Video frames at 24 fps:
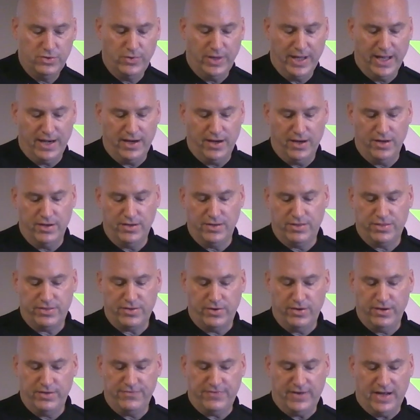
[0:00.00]
we had
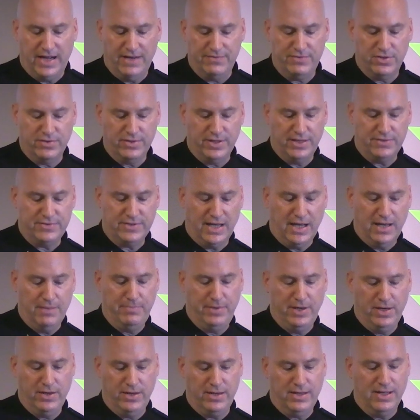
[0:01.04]
135 during that time
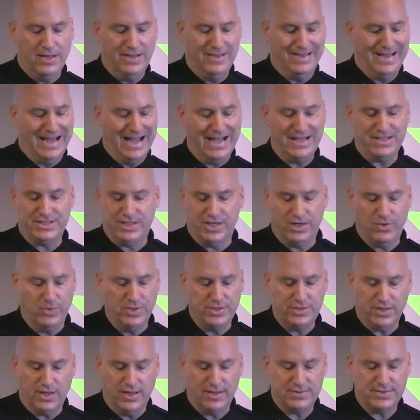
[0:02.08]
period. Last year,
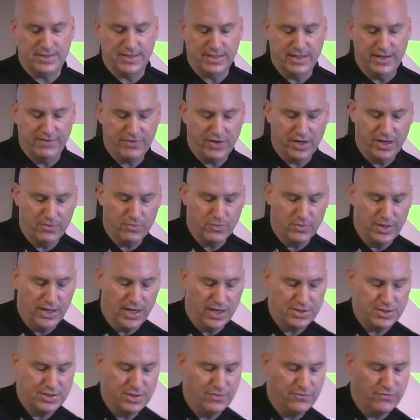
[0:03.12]
we saw a significant
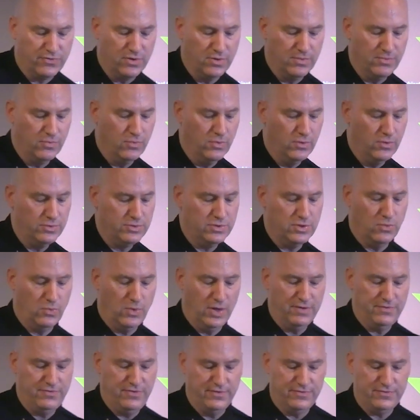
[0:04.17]
reduction to
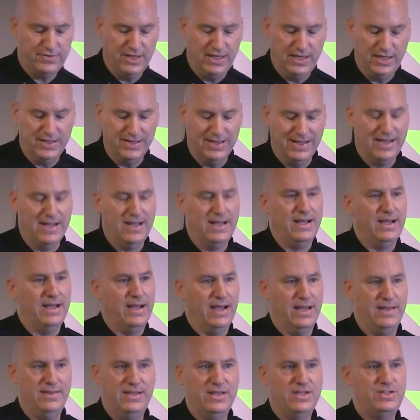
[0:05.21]

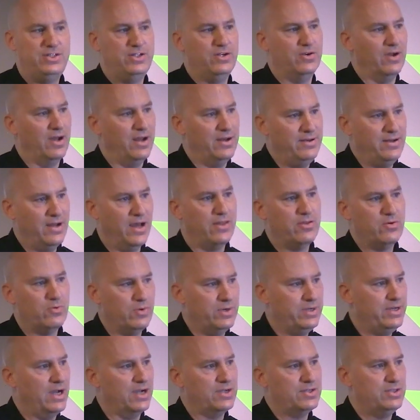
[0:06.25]
115. And this year, another
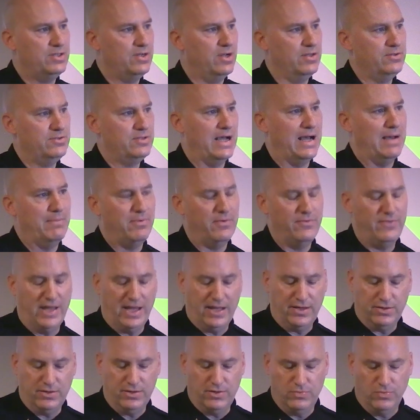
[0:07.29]
reduction on top of
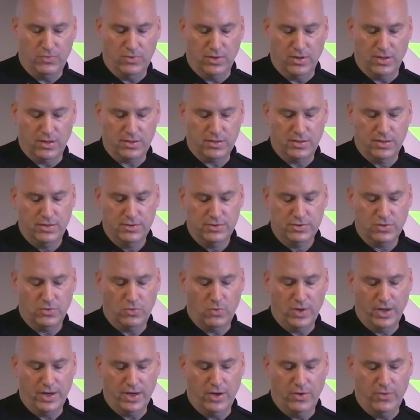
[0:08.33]
that good work to
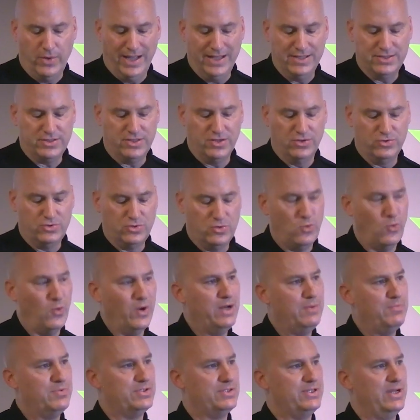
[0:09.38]
108. So
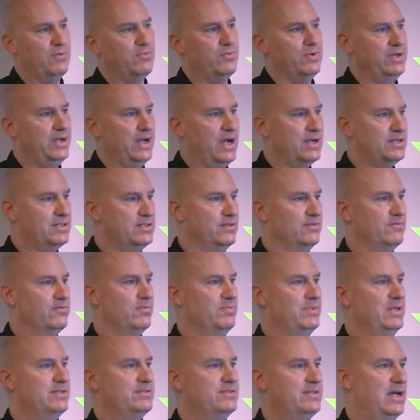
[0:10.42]
20% reduction
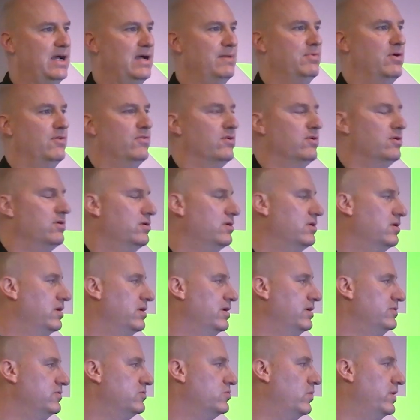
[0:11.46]
from this time over
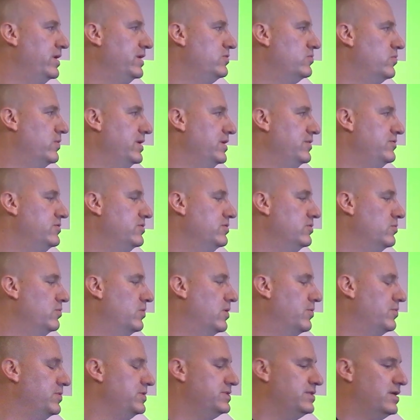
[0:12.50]
in 2022,
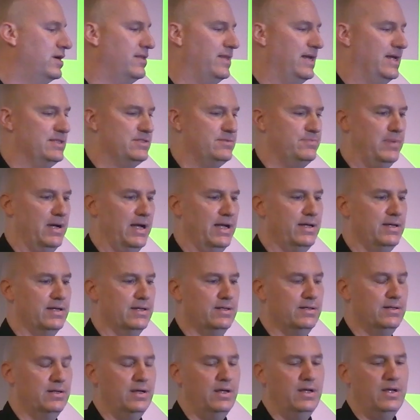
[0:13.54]
where we saw that spike
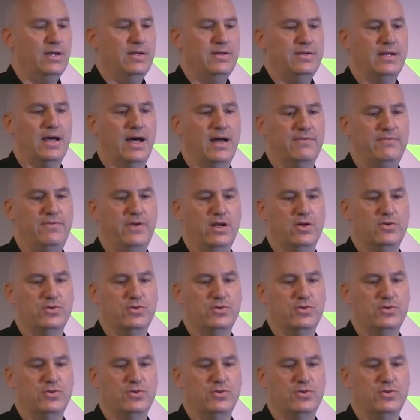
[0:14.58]
in non-fatal